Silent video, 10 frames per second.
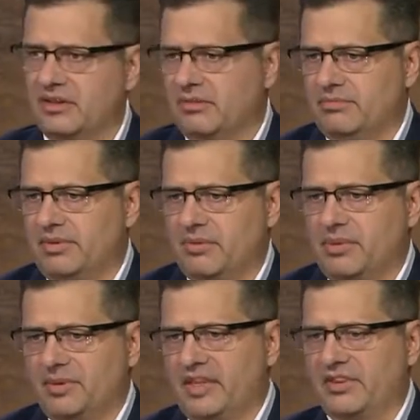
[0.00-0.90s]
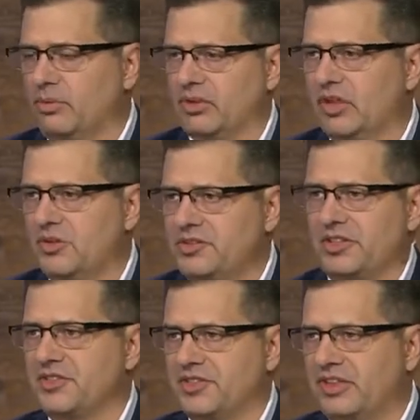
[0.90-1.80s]
We thought they were low
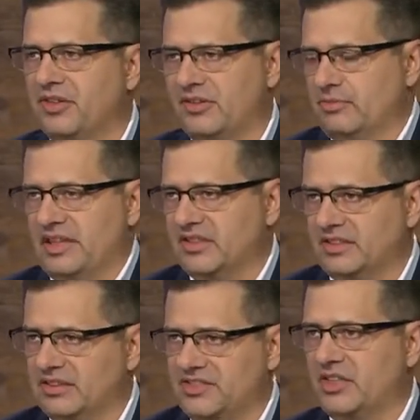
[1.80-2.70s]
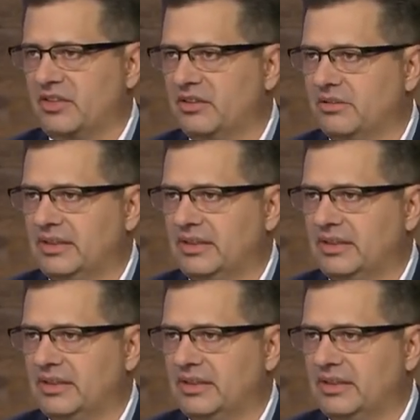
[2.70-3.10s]
2 years ago. They're basically zero.